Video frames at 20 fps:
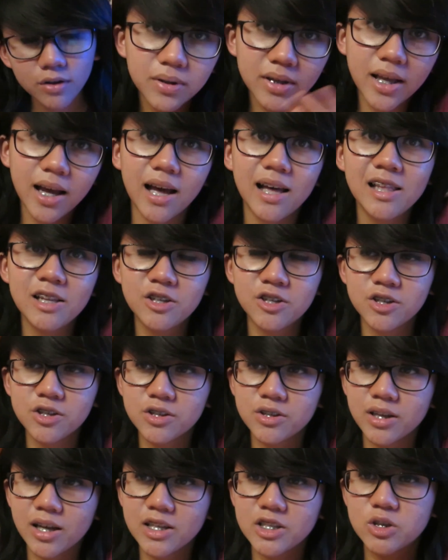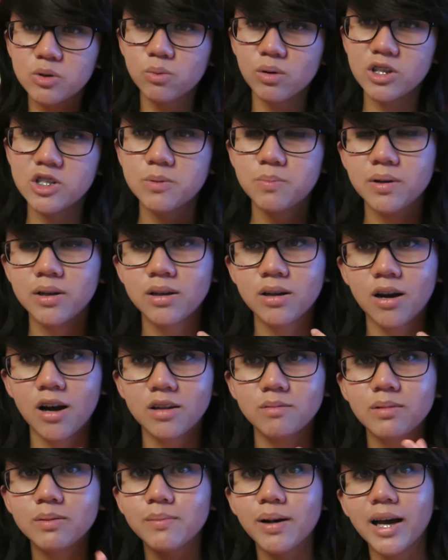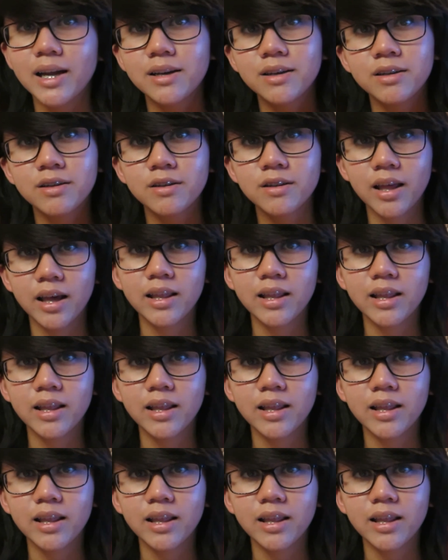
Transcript: But yeah, it's what's been on the mind.